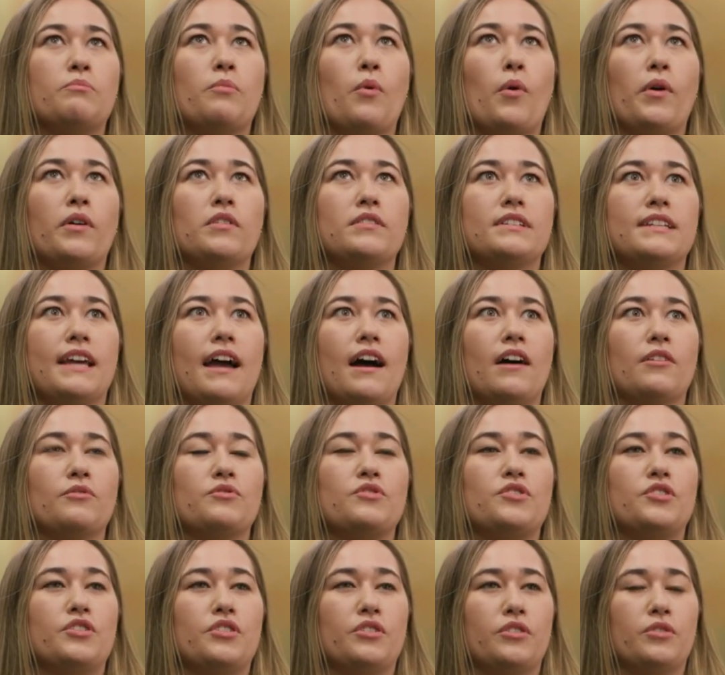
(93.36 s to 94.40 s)
boiled
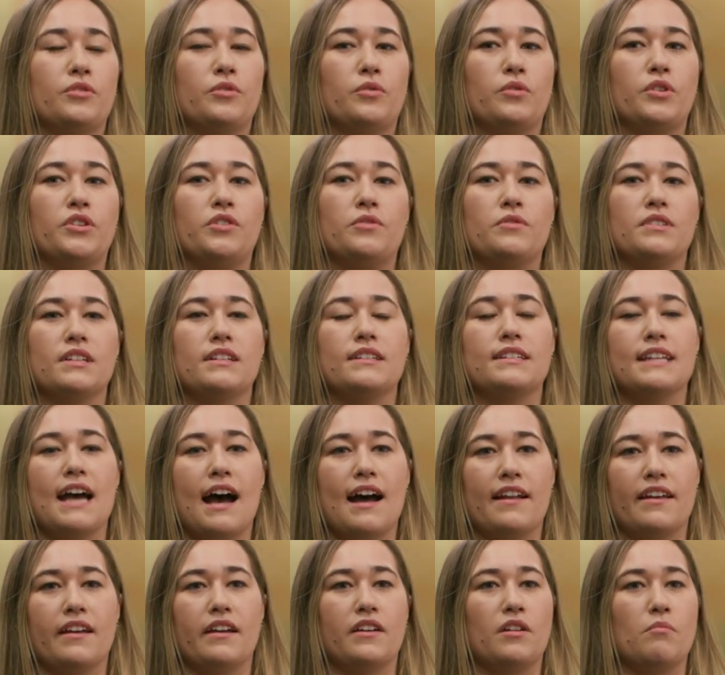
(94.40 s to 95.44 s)
down to using
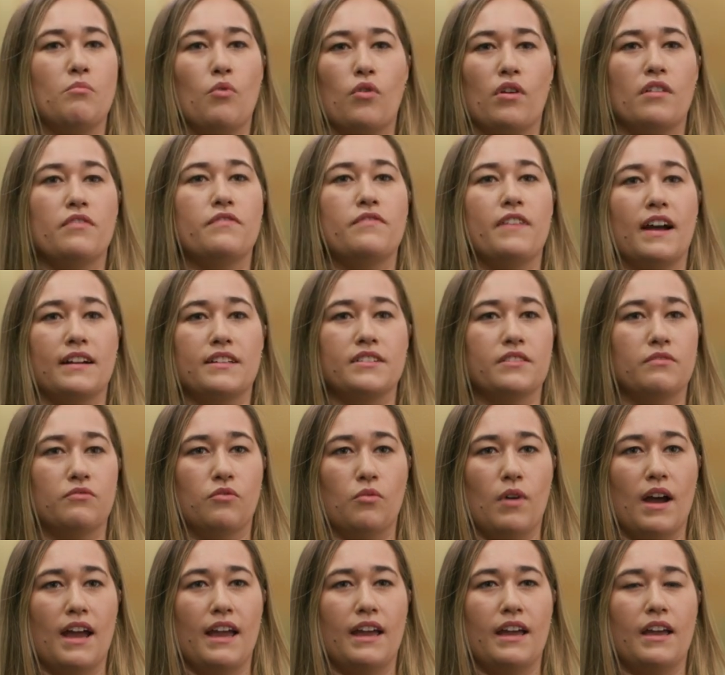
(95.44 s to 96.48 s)
data in a more effective
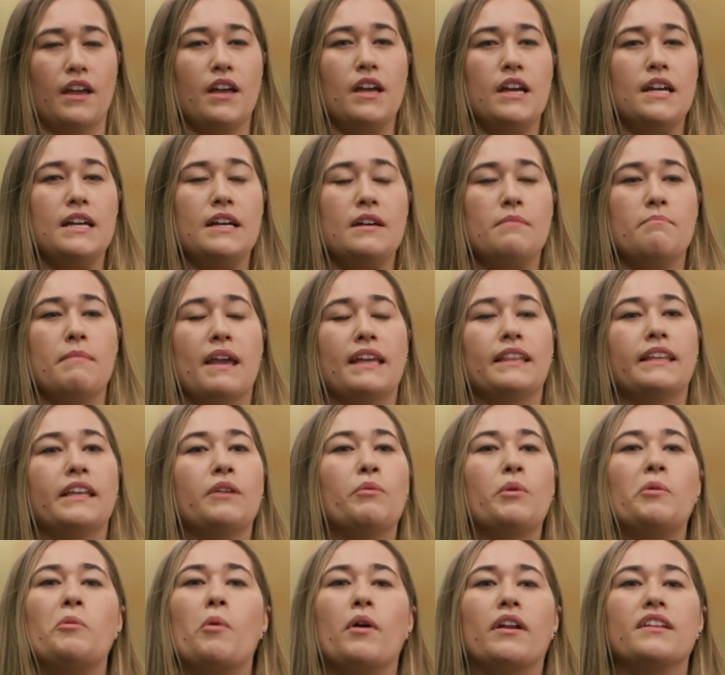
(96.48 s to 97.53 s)
way. Mainly,
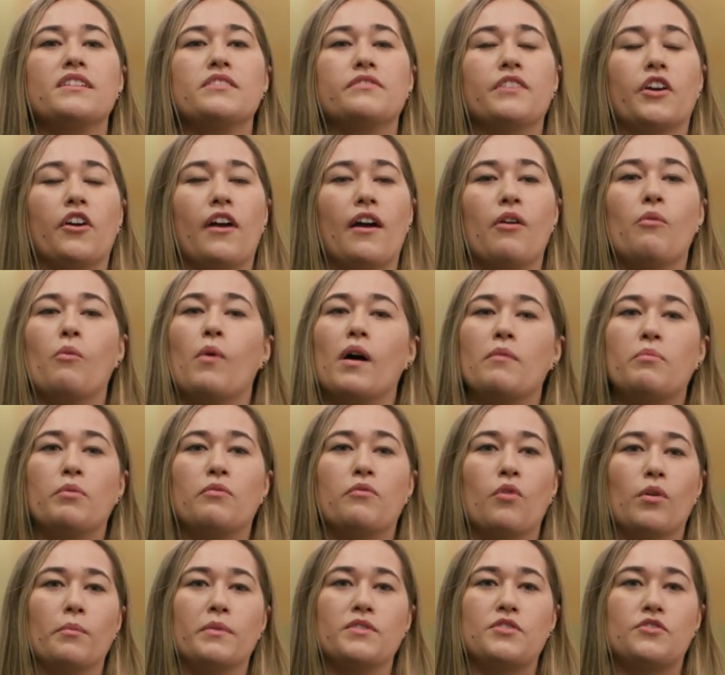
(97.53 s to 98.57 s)
we wanted to figure out what
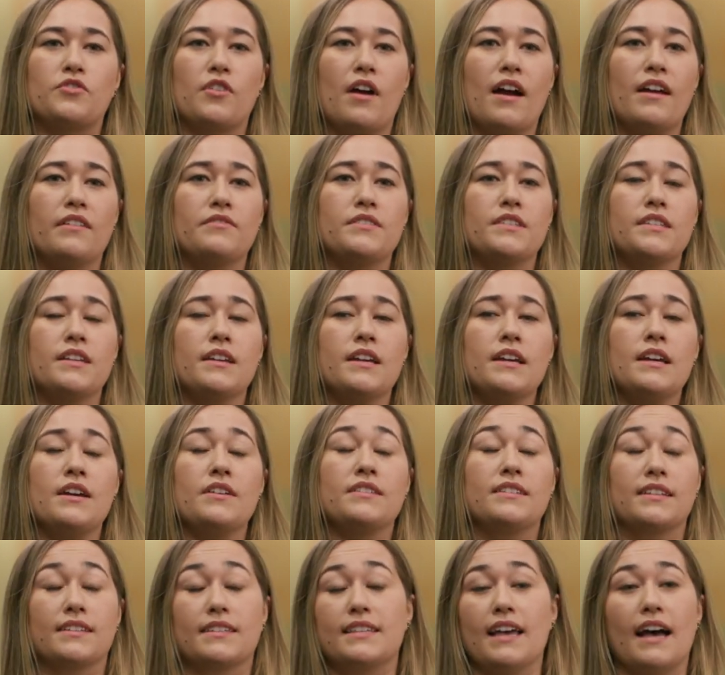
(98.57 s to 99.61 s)
performance drives
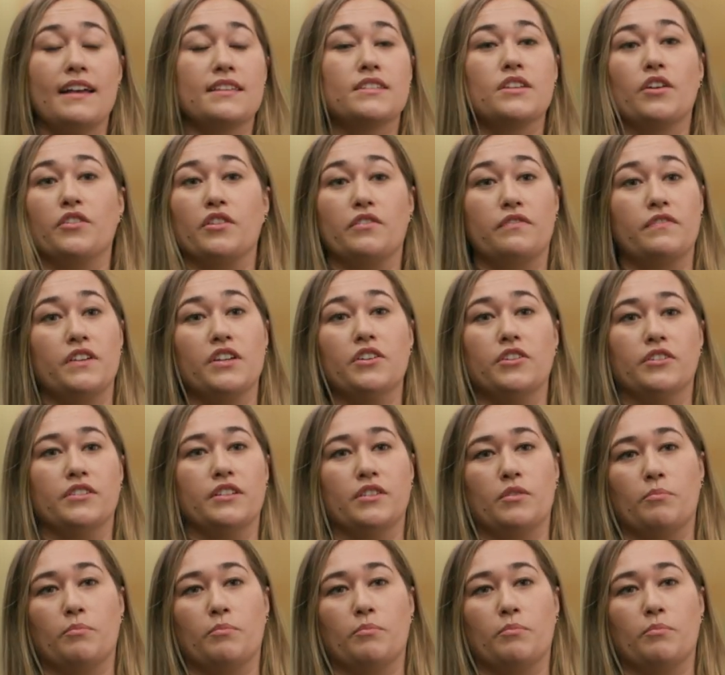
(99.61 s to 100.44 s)
success on the field